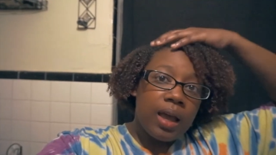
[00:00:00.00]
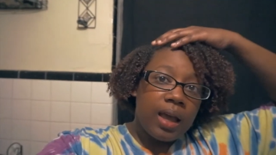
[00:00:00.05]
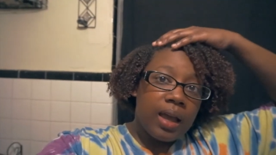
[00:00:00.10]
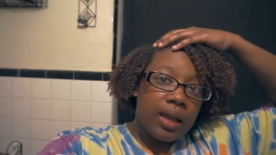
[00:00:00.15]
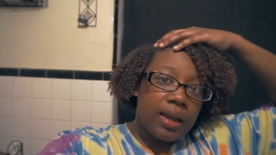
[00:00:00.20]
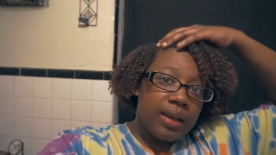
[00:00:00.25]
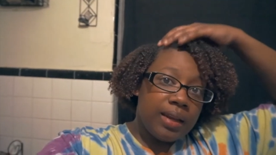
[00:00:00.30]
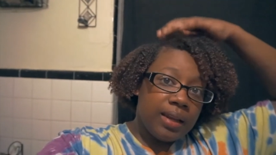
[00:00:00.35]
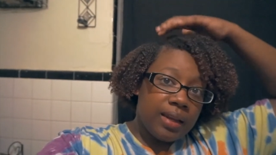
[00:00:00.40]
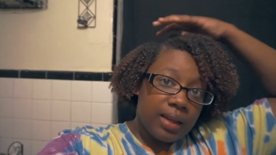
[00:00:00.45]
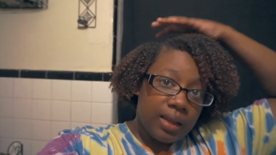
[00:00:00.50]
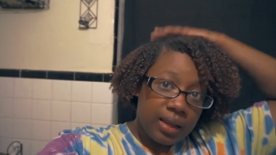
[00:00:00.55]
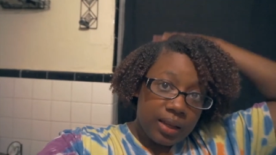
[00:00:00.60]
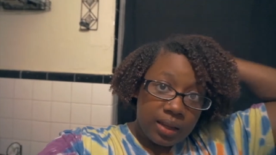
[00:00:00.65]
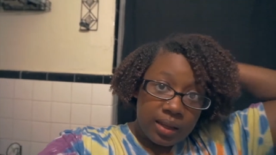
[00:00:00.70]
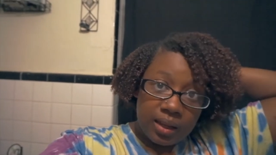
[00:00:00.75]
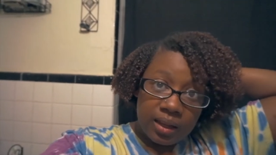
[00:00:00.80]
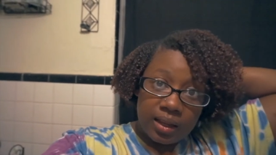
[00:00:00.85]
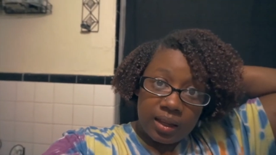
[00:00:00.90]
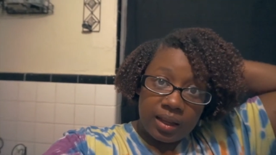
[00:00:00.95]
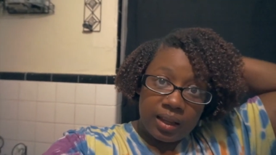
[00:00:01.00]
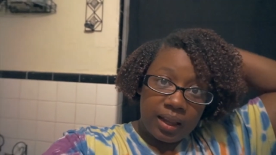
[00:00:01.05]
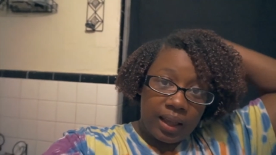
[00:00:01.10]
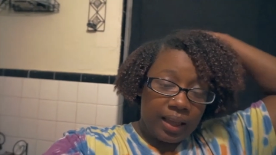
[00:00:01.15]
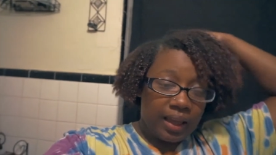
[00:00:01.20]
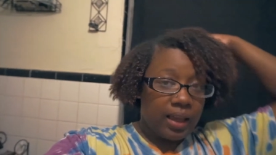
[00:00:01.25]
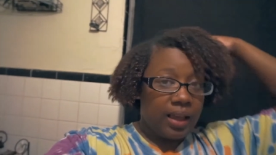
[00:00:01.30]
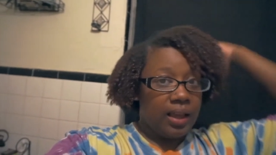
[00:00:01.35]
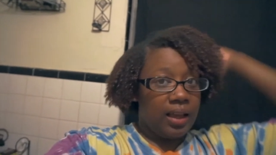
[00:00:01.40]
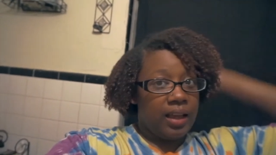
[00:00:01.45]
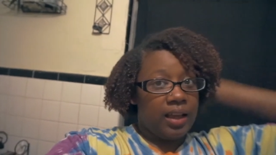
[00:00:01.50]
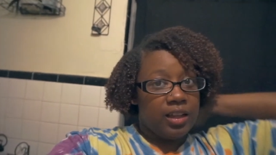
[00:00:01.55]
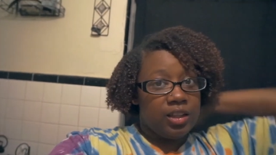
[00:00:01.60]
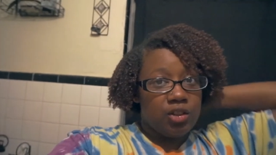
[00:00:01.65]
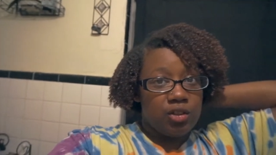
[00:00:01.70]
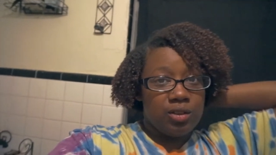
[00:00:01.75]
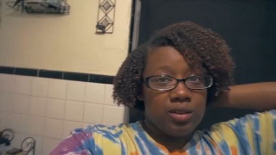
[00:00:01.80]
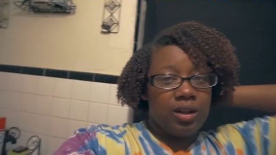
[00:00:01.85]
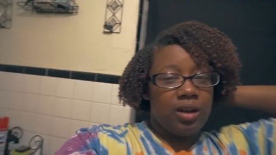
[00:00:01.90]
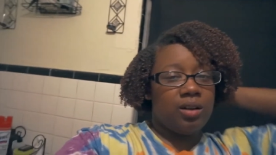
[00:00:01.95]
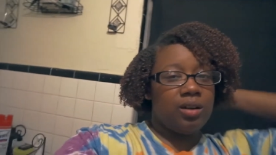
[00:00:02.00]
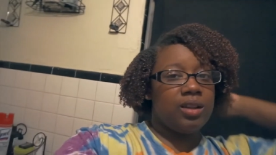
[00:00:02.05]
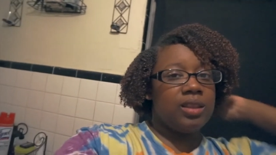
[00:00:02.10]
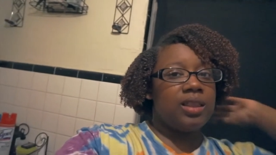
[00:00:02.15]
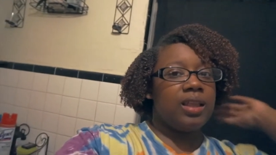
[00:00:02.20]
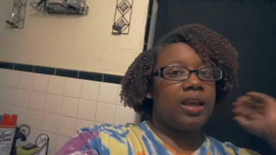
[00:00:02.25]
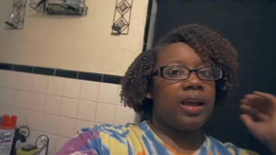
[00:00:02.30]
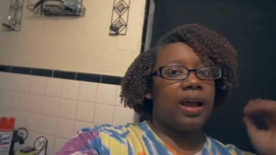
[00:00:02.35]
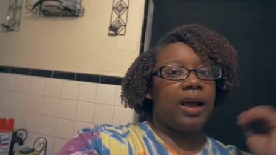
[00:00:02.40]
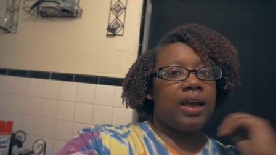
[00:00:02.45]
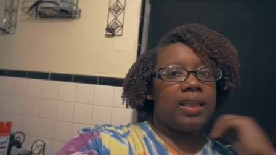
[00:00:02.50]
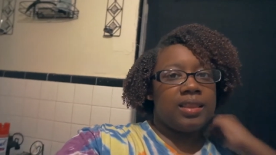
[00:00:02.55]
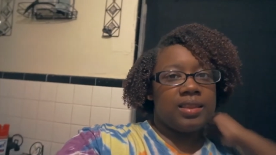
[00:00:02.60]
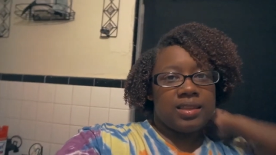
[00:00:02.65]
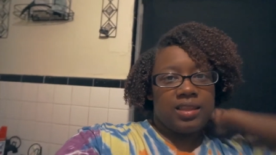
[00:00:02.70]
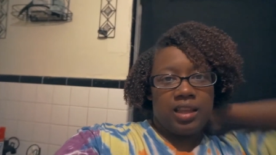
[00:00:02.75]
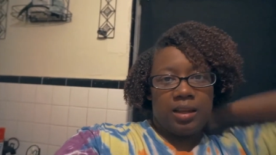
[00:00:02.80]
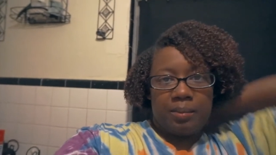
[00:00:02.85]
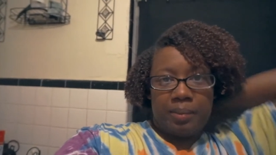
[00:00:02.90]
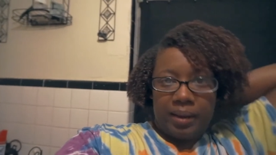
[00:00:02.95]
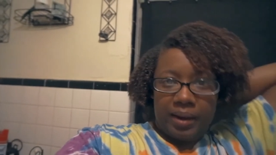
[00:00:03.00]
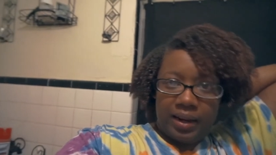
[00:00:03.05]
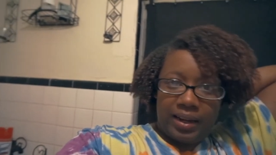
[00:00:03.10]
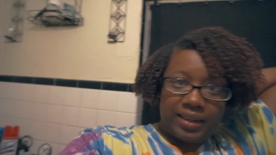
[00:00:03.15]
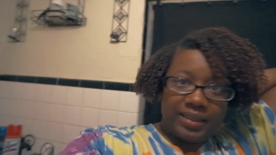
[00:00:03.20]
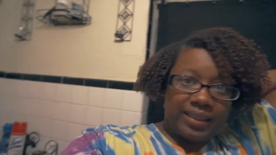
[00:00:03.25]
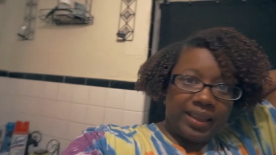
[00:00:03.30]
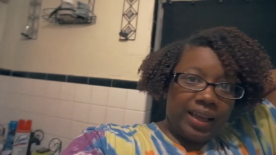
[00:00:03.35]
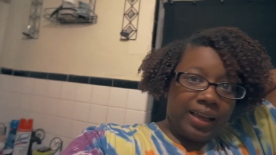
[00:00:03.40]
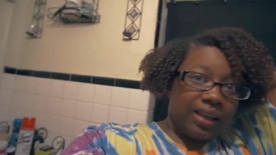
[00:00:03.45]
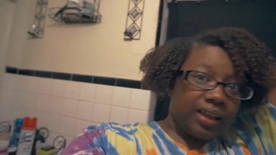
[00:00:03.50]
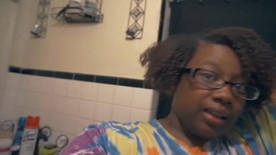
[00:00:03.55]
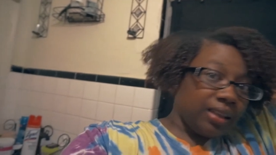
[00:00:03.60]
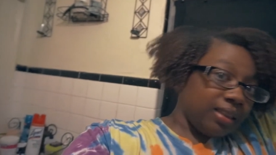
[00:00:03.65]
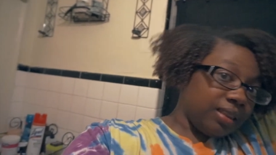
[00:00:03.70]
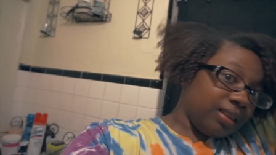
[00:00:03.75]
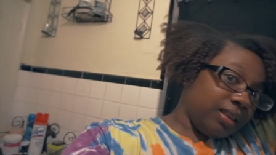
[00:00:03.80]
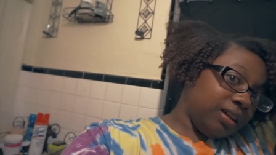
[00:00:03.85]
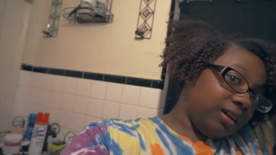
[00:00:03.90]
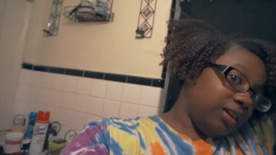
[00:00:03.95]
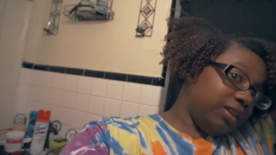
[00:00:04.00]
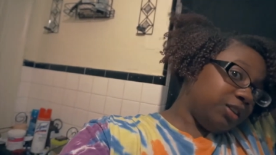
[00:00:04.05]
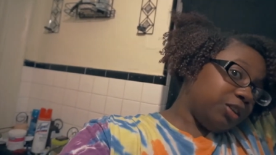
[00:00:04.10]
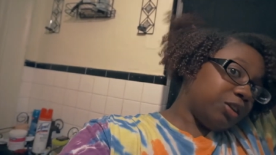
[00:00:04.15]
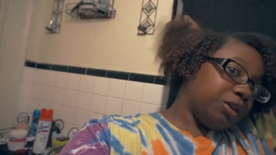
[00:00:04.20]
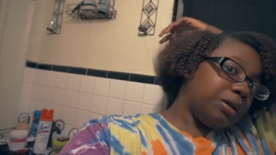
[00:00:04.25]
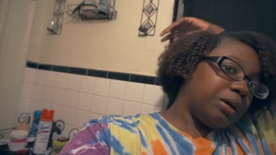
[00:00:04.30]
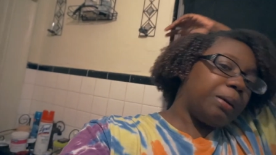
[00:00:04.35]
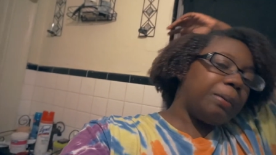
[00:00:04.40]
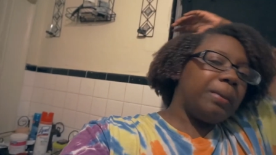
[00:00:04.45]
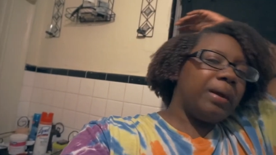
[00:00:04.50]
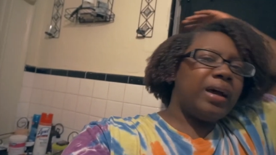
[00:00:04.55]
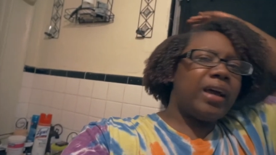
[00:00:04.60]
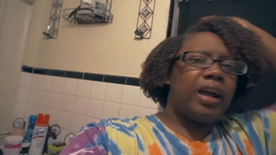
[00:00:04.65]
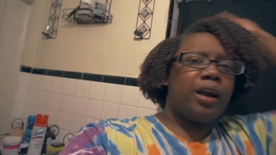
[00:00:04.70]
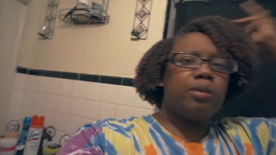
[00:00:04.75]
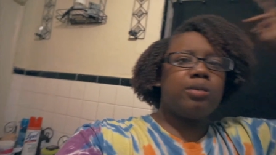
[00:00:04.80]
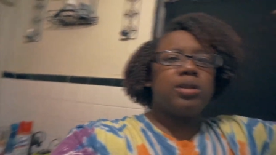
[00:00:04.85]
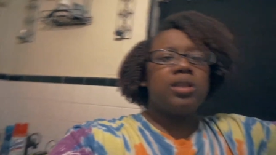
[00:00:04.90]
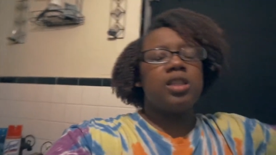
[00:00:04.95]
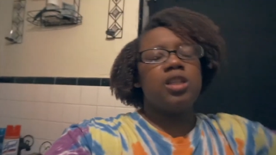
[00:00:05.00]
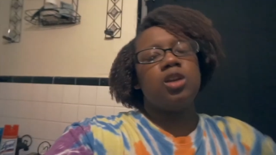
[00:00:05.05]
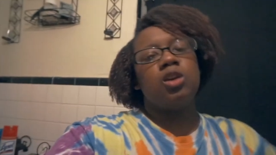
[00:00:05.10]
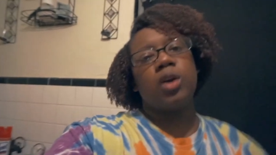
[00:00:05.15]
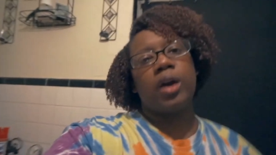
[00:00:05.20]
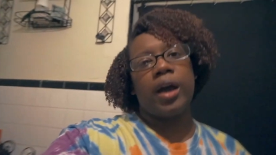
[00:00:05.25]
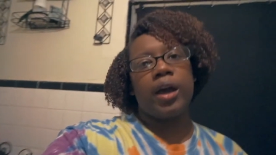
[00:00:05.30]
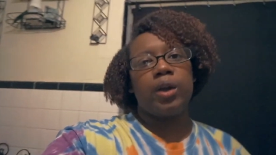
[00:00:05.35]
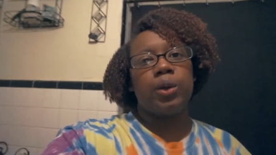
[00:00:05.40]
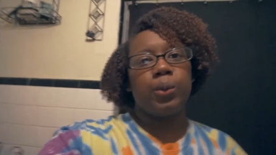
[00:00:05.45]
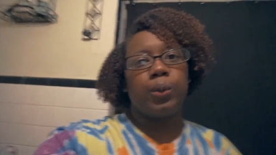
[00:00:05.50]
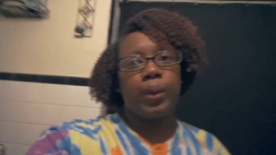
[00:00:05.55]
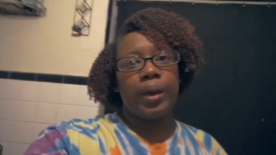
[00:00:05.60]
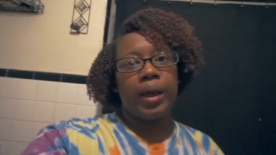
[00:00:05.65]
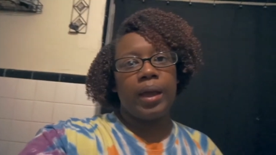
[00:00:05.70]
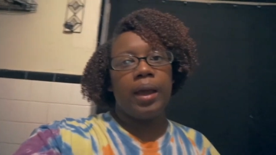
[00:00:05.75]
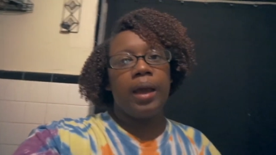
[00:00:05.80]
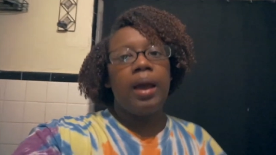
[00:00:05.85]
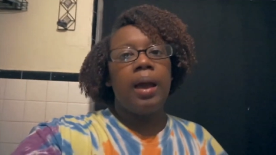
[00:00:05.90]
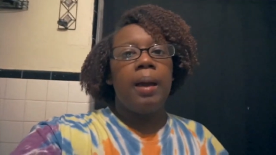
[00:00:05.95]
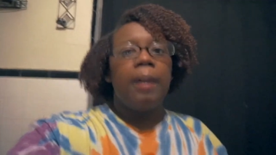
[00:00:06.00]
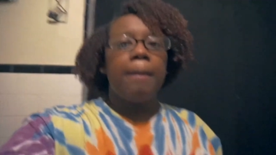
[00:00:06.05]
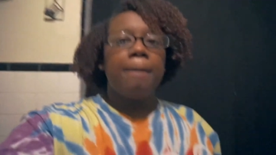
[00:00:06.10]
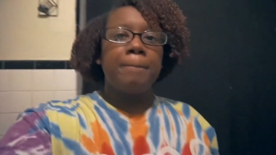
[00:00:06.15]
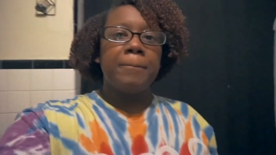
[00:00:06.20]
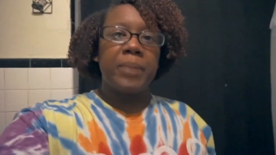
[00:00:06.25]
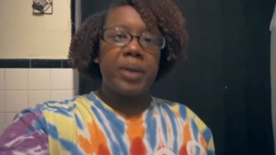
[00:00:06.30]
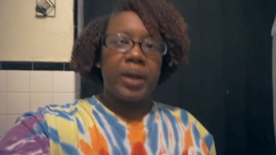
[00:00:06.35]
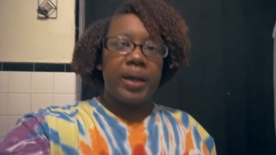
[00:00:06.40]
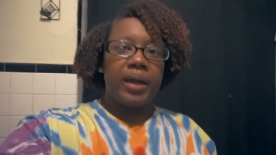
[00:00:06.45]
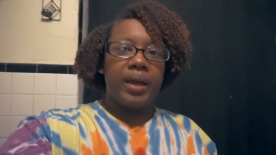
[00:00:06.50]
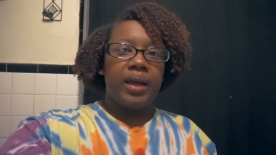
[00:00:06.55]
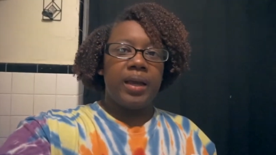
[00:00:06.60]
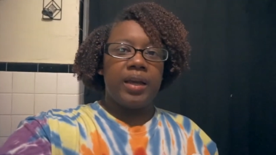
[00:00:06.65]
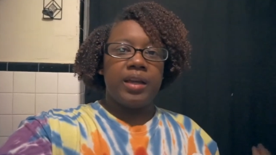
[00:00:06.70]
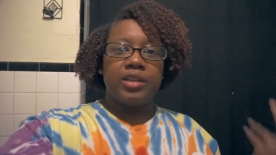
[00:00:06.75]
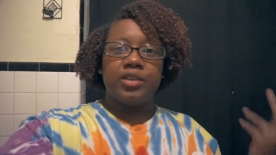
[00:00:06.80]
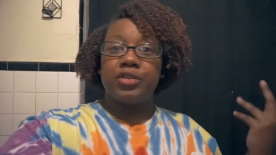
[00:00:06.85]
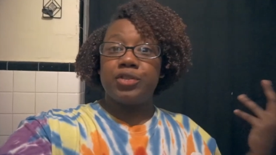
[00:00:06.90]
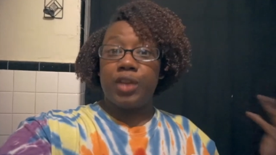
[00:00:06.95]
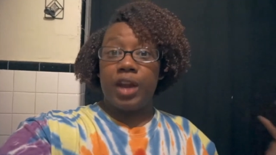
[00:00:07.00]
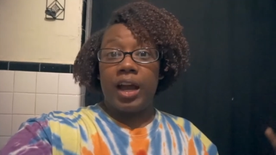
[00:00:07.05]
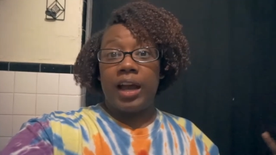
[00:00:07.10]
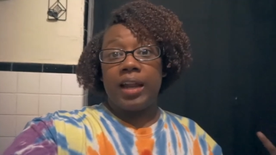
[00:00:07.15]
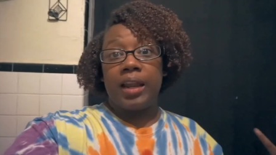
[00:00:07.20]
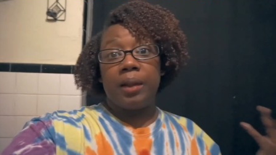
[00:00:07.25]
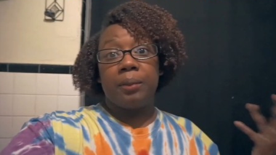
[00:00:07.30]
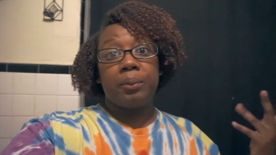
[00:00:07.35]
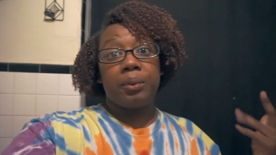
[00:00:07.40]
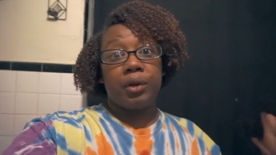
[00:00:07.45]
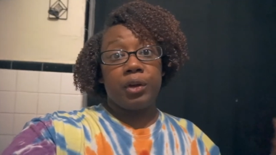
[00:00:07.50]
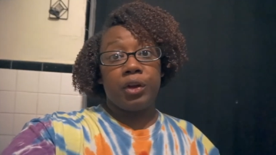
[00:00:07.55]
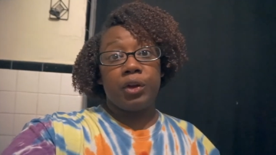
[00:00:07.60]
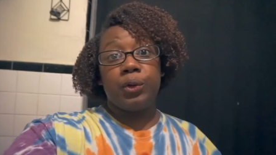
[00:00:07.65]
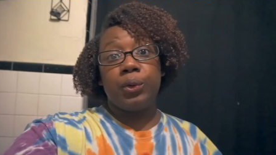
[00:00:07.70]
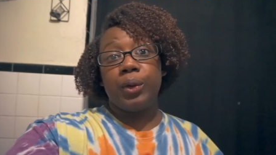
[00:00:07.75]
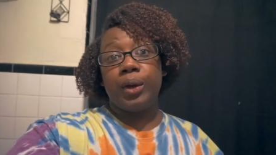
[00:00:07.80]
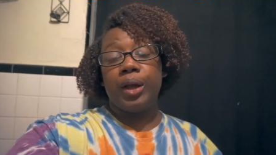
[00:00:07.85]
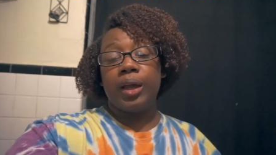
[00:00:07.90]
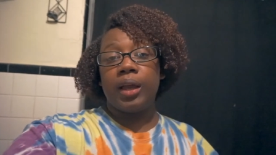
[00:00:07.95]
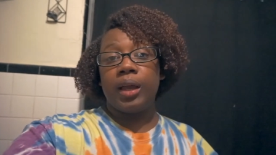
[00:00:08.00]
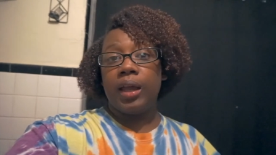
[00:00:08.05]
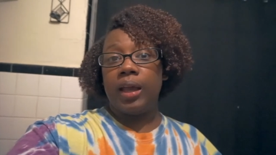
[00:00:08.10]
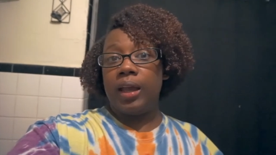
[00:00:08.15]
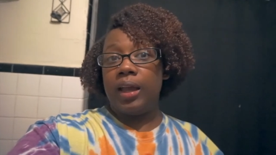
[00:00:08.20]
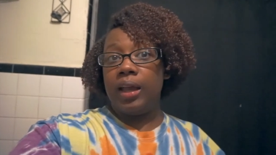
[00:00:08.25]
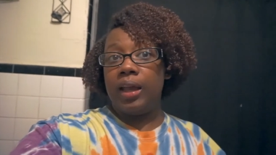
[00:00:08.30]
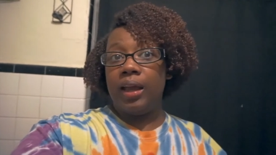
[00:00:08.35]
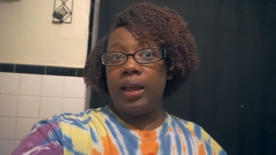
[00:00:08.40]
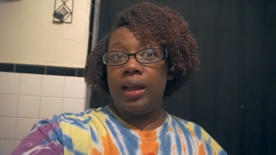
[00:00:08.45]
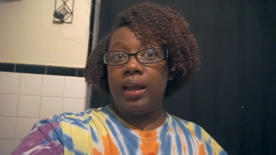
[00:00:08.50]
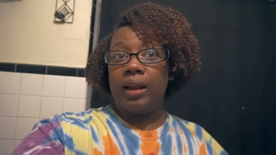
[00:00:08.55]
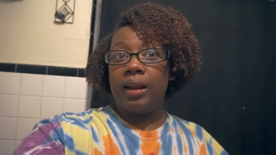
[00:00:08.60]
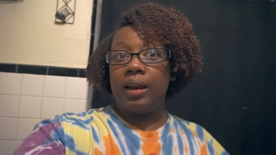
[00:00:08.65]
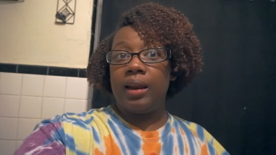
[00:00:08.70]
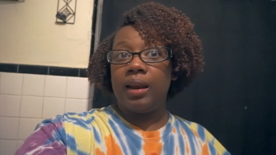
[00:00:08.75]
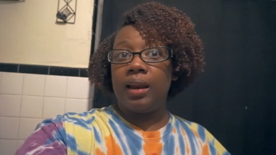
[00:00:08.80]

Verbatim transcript: It didn't, like, it's the only thing I have said about it is like under my hair was still kind of wet, but it dried pretty quick and